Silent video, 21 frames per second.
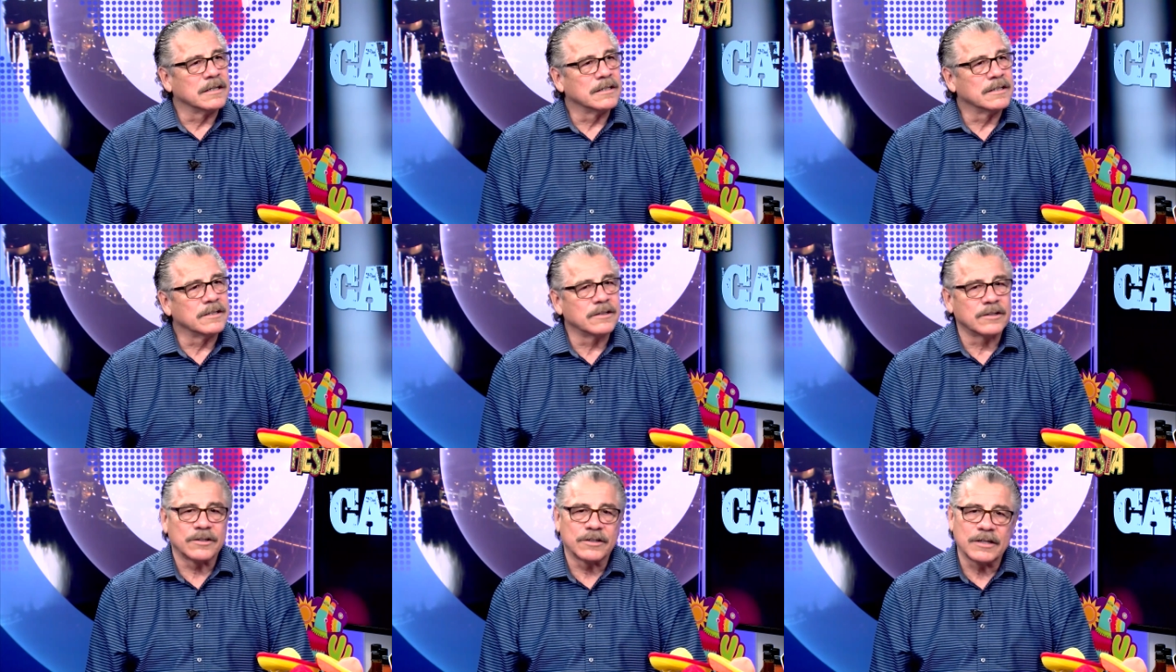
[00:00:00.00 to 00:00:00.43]

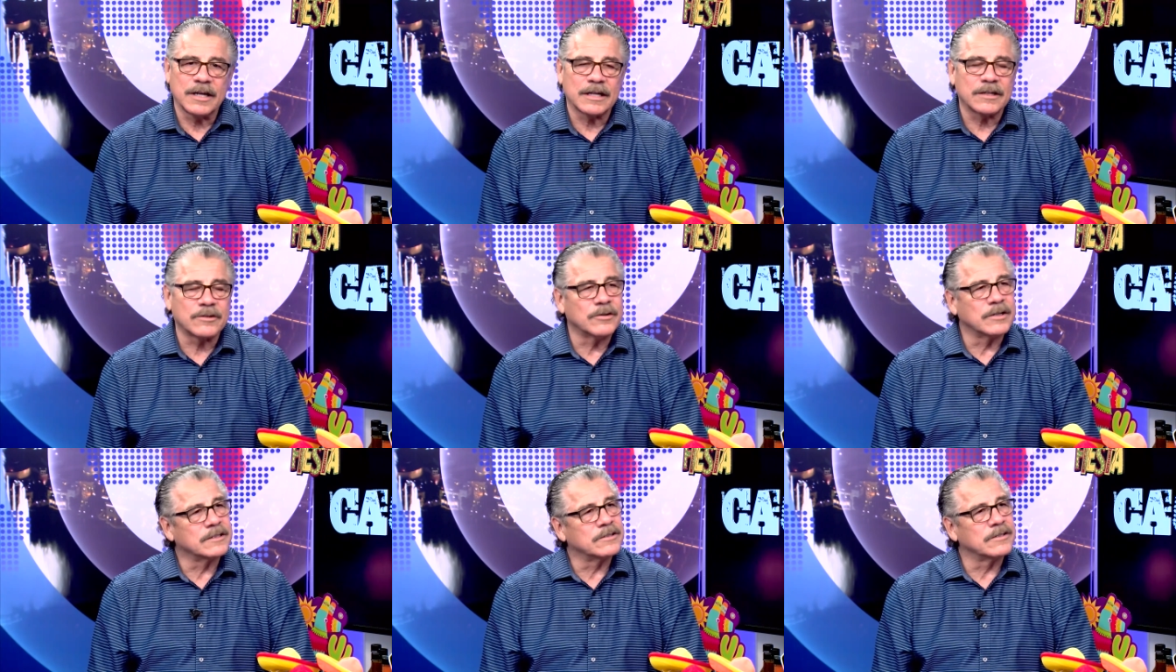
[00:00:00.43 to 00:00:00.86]
You got to
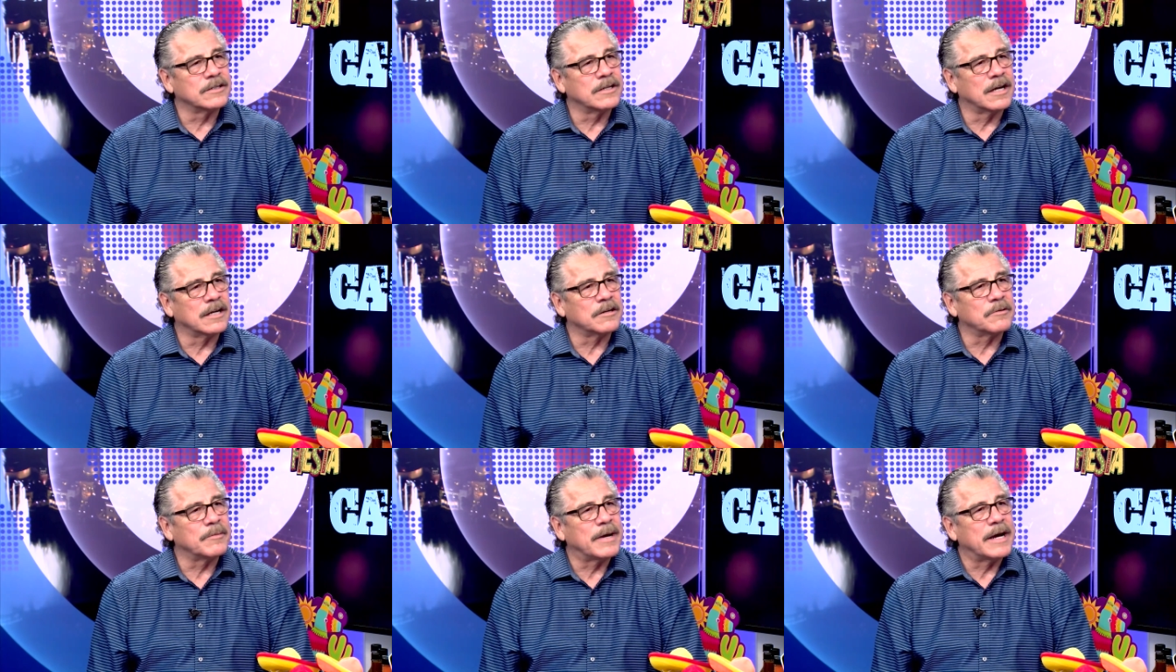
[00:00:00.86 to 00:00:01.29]
go out there and
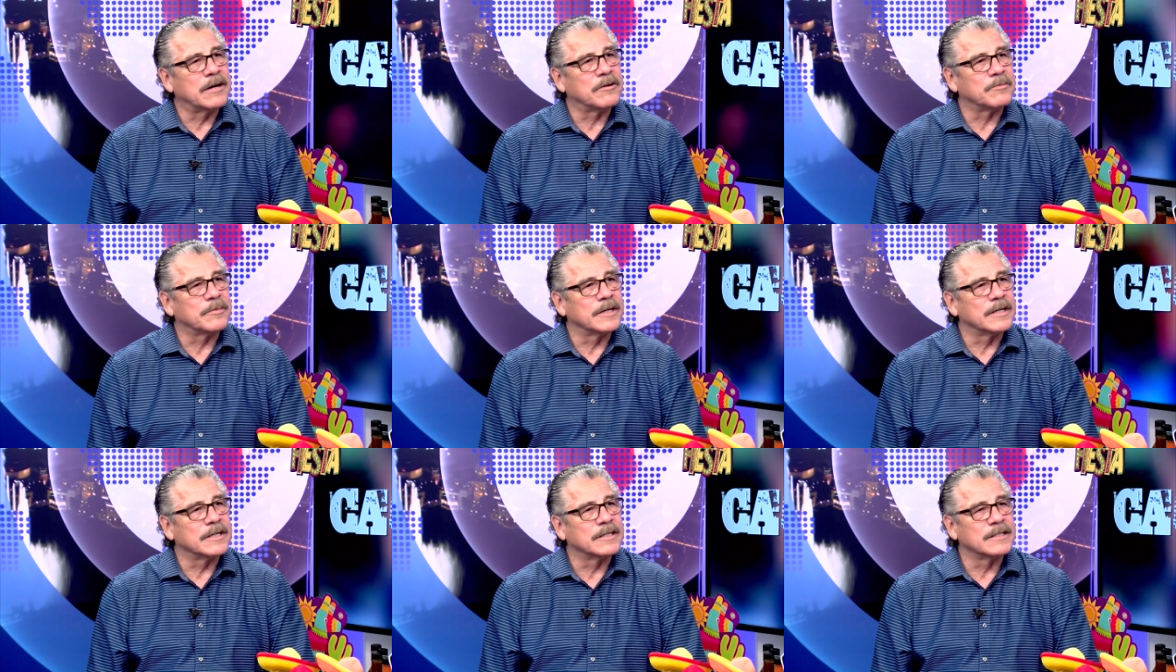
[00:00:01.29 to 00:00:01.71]
knock him out,
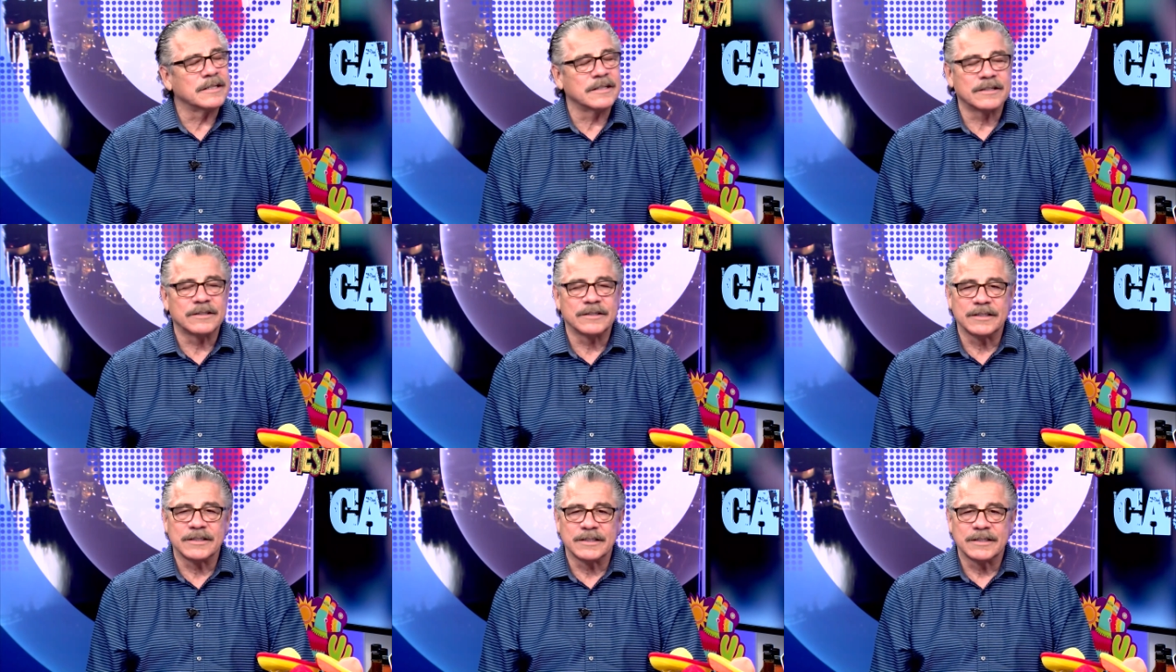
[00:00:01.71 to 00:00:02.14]
man.
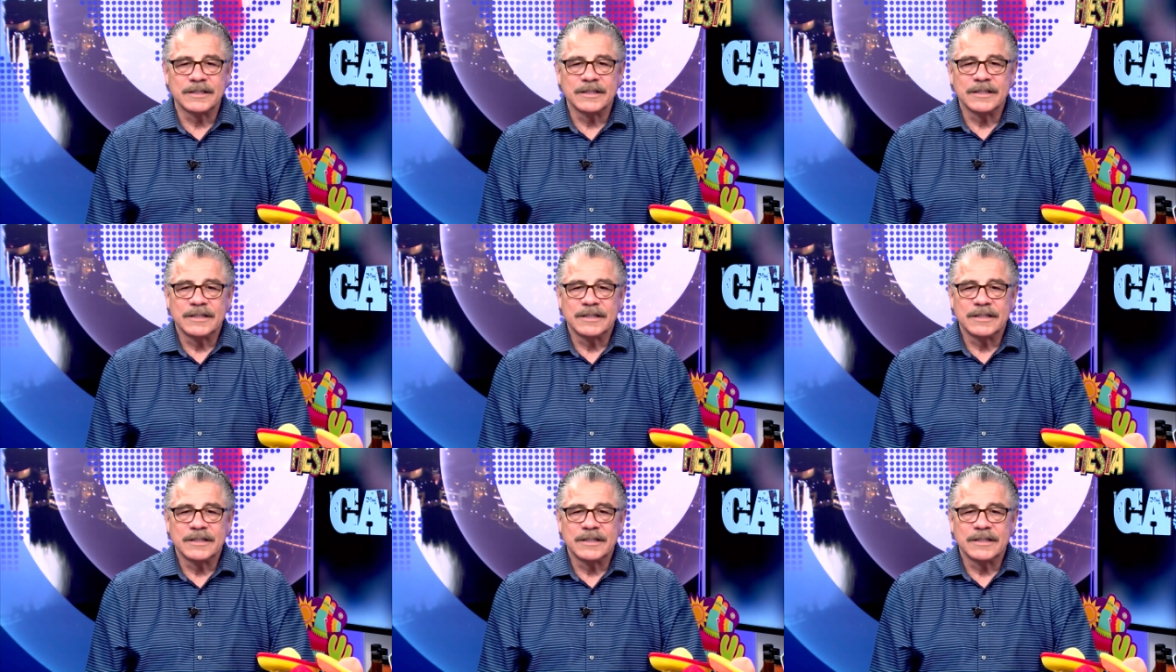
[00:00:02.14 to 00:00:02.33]
And